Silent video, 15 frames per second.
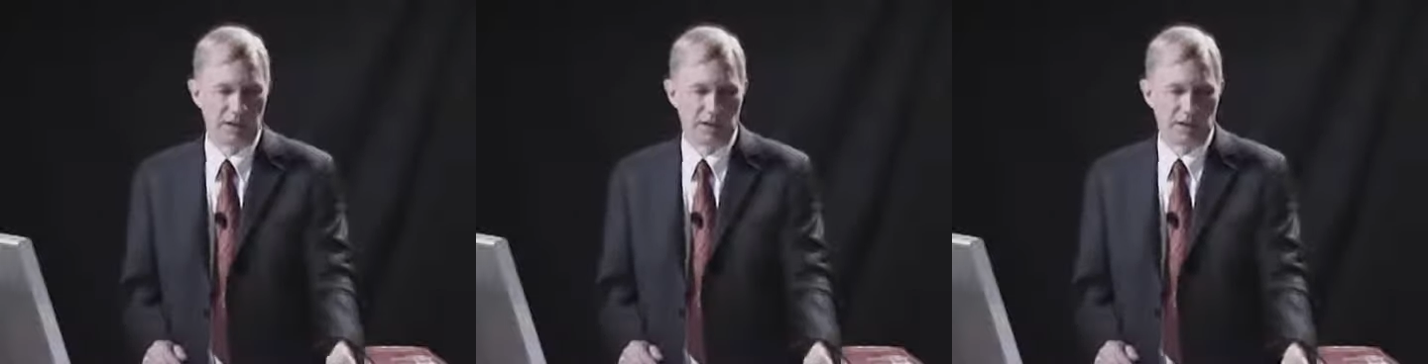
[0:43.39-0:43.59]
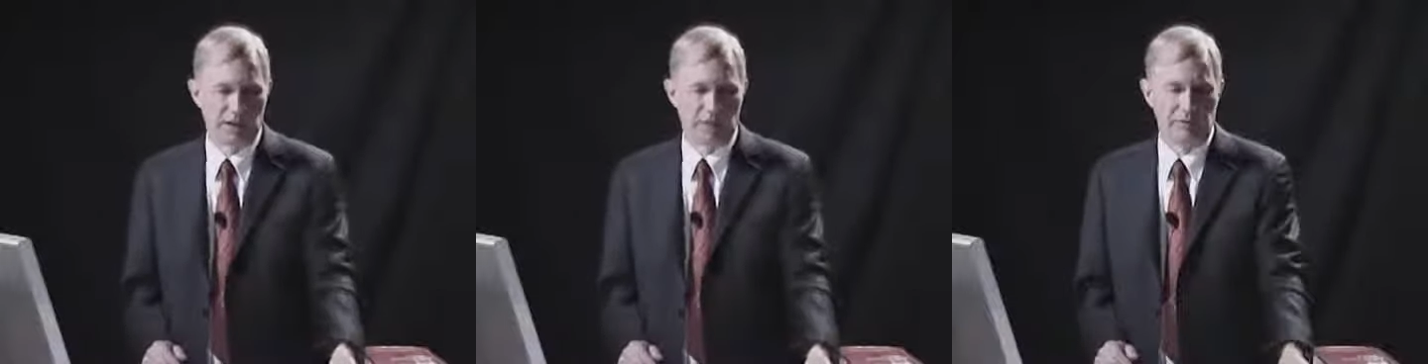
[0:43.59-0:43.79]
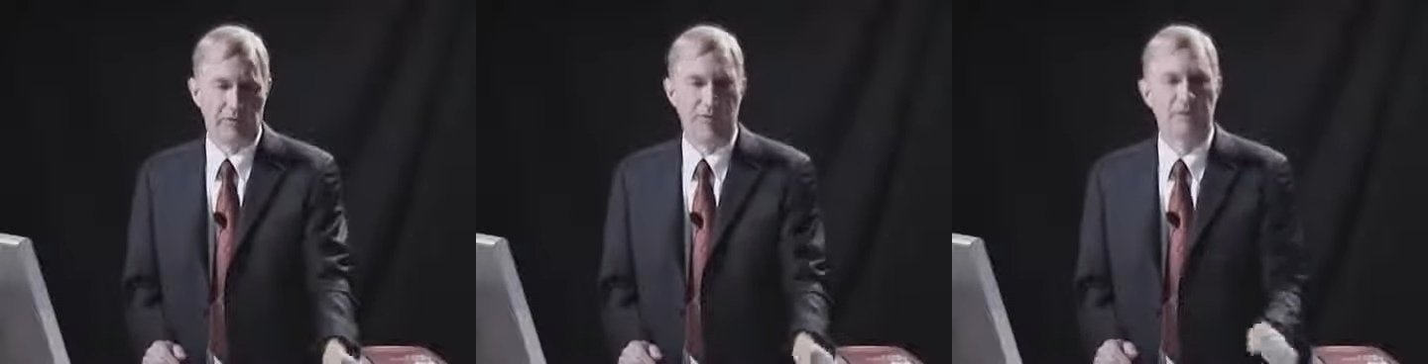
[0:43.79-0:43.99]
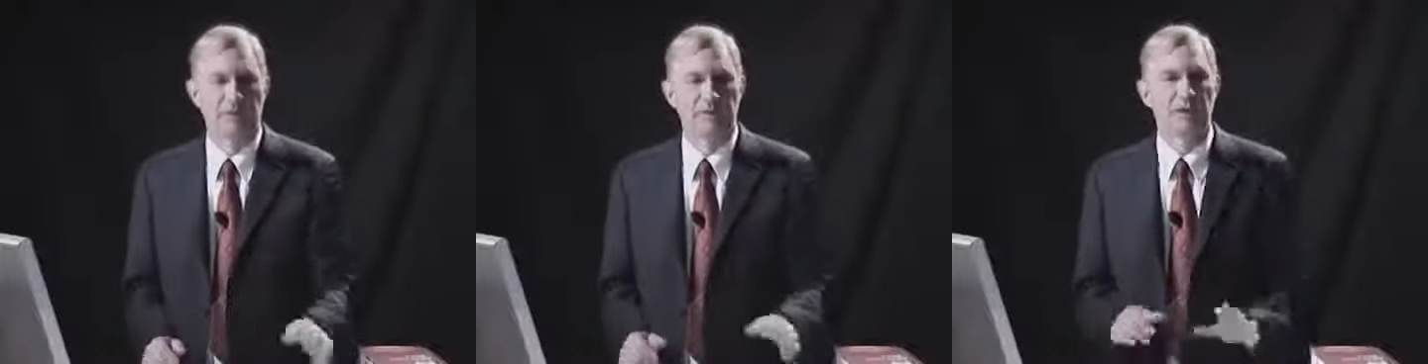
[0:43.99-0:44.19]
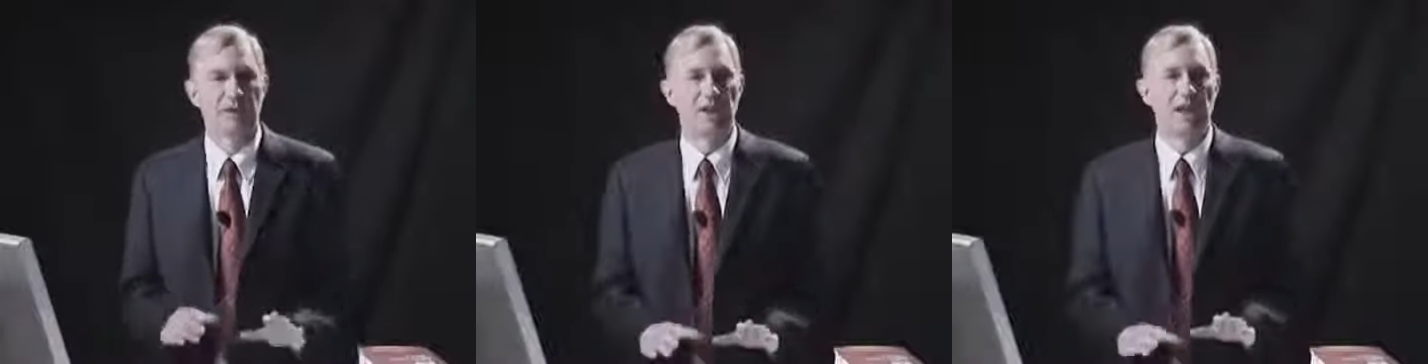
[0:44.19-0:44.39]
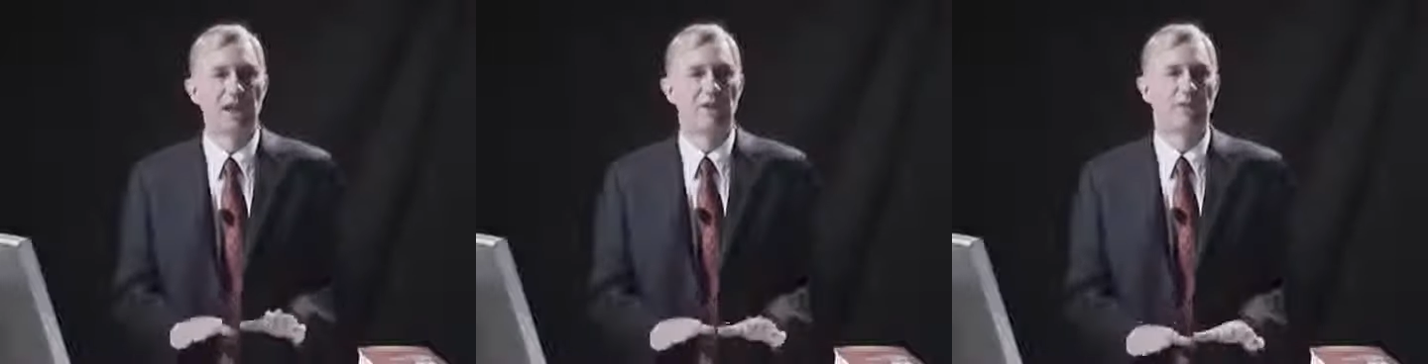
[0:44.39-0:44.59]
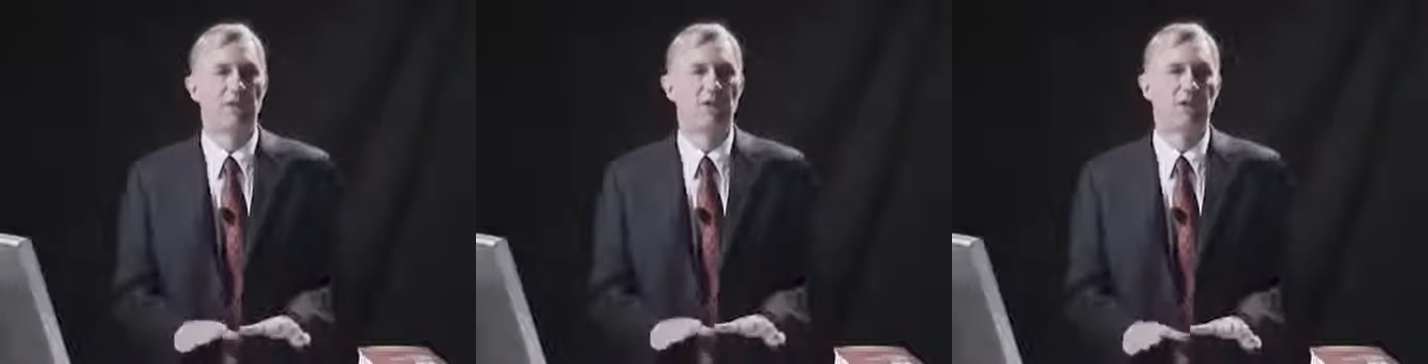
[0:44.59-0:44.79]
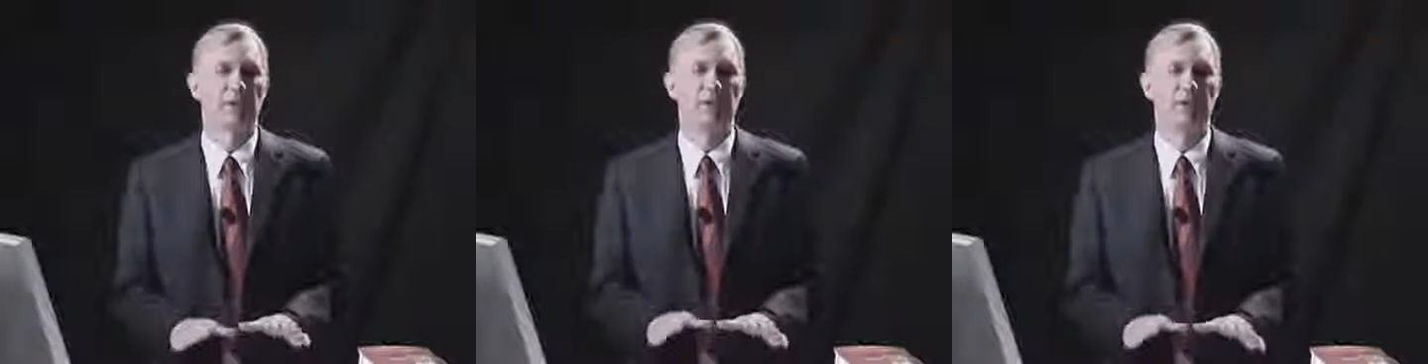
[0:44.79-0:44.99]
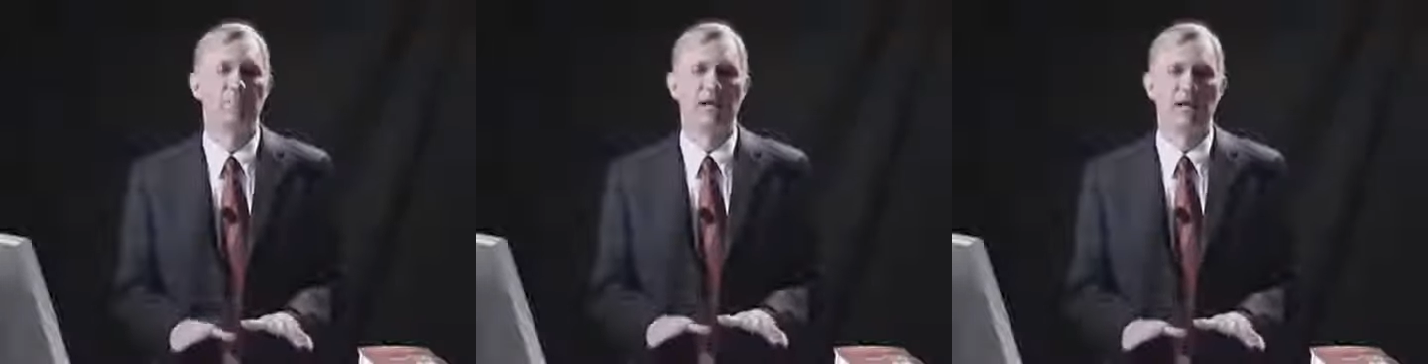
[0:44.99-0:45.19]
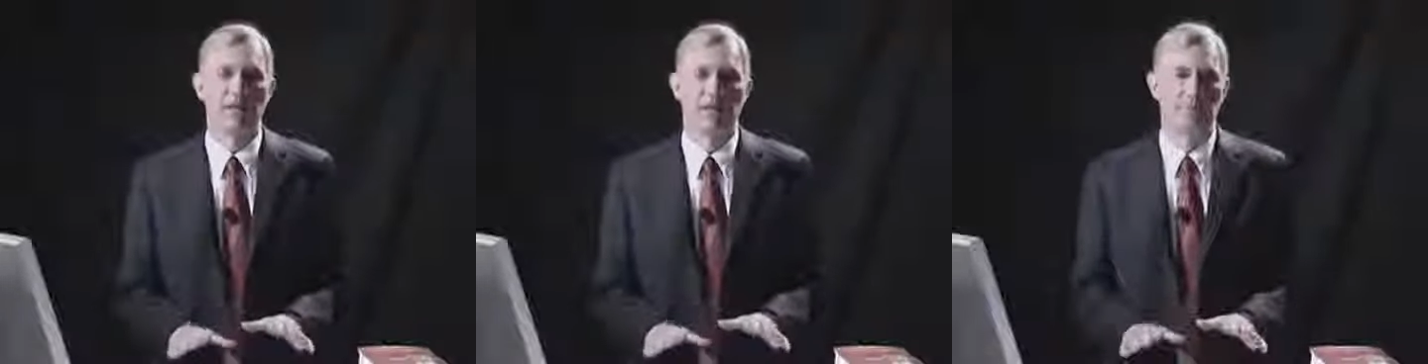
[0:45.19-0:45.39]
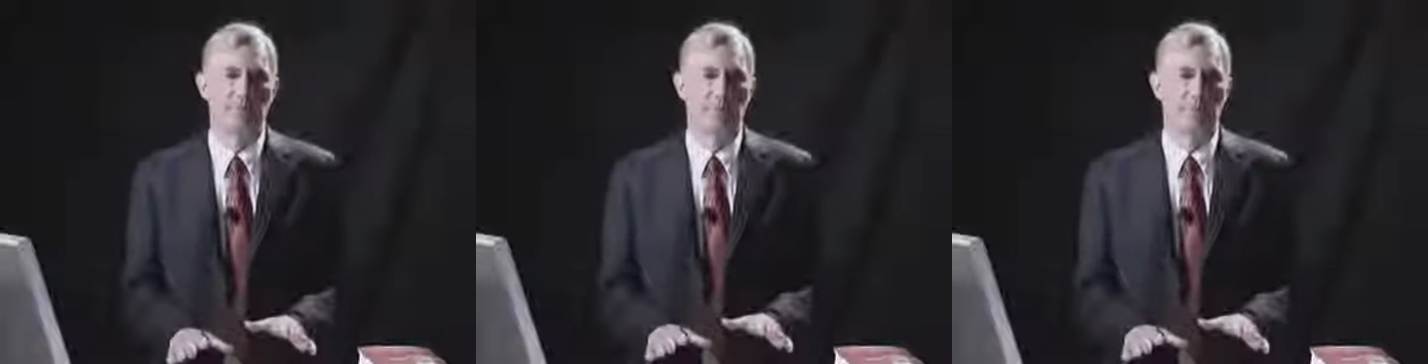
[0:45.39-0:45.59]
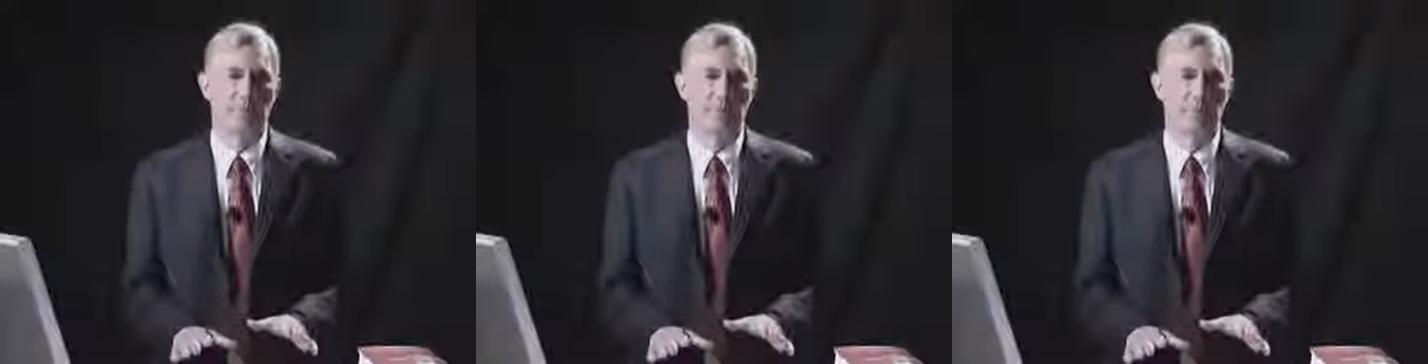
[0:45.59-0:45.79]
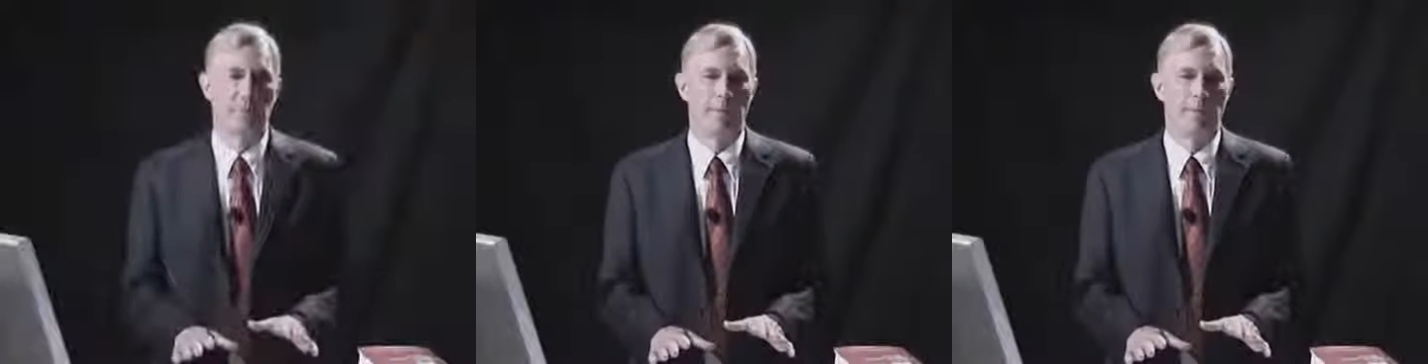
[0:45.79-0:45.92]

And from this time on in the Bible,